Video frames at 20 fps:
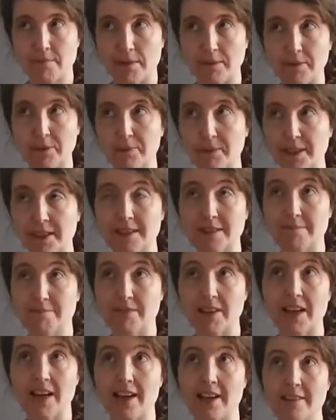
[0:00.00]
Probably
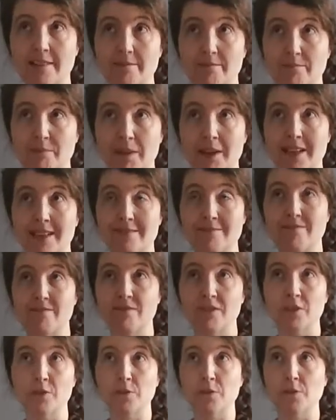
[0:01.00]
my
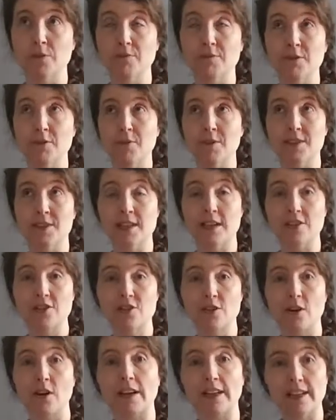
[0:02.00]
Google Foo is not
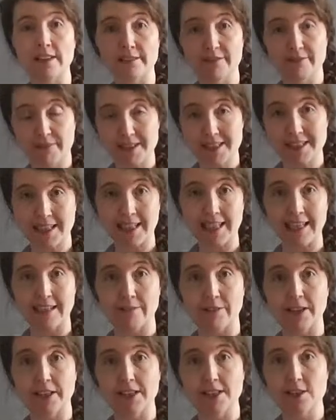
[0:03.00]
strong enough because I
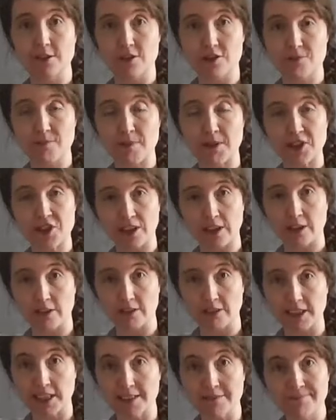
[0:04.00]
can't really search much in
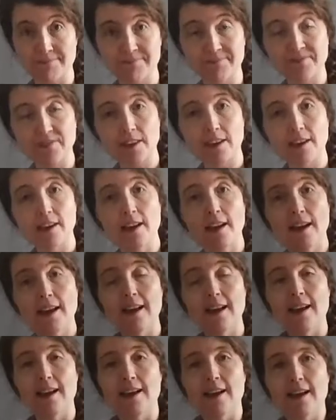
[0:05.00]
Korean.
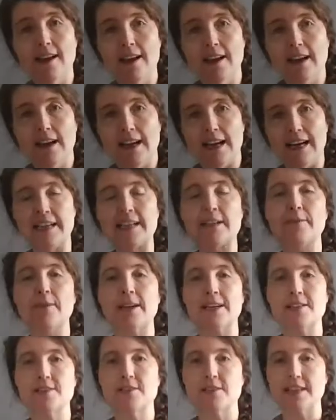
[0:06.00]

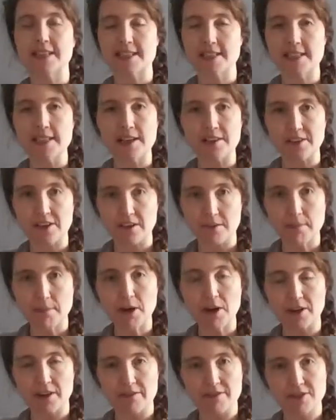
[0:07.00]
Anyway, so that's another
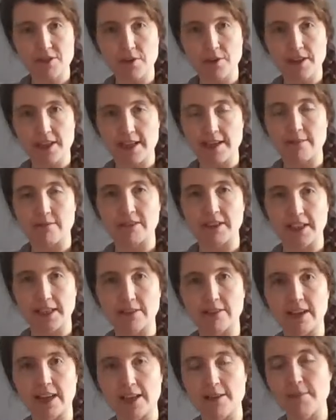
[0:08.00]
part of Seoul that I
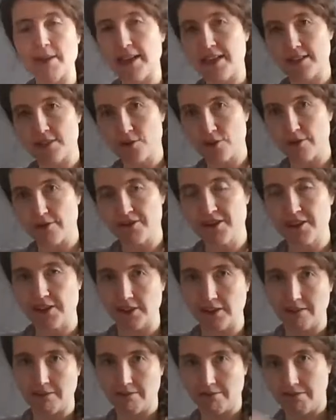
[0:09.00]
really recommend, sort of to
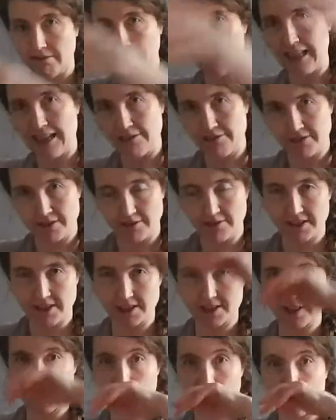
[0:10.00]
the left of
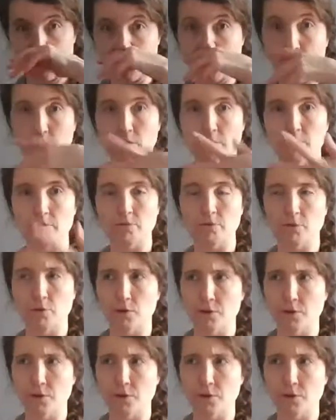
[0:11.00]
Insadong,